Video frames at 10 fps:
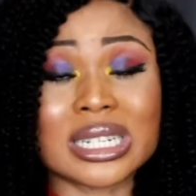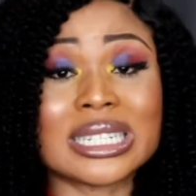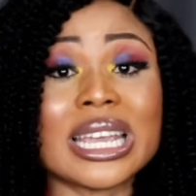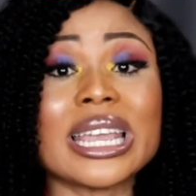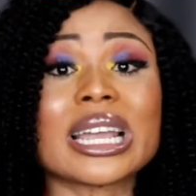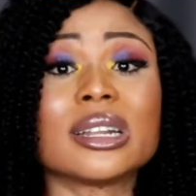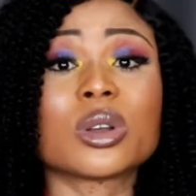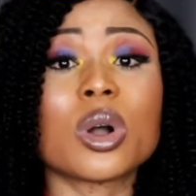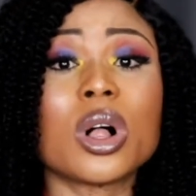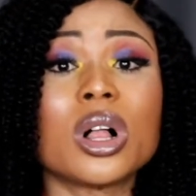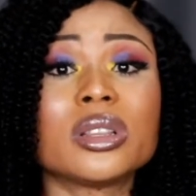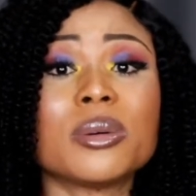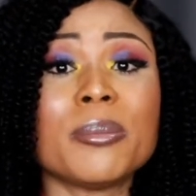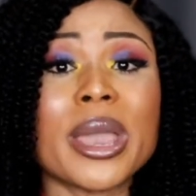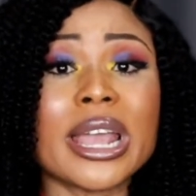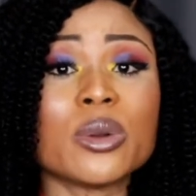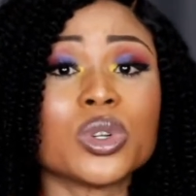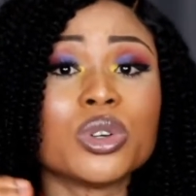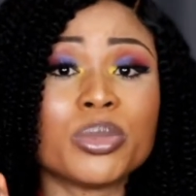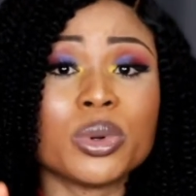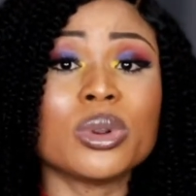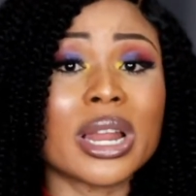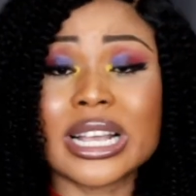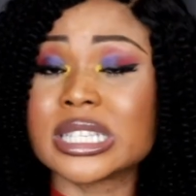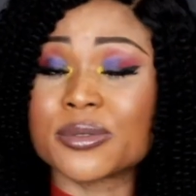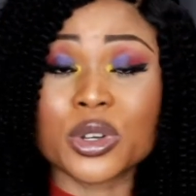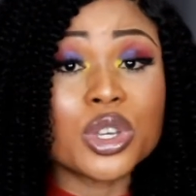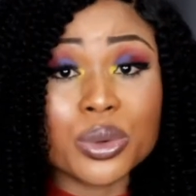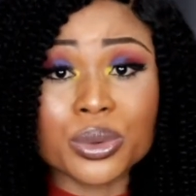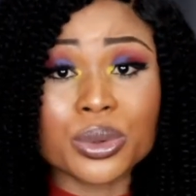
They can call the men with the blue lights for you,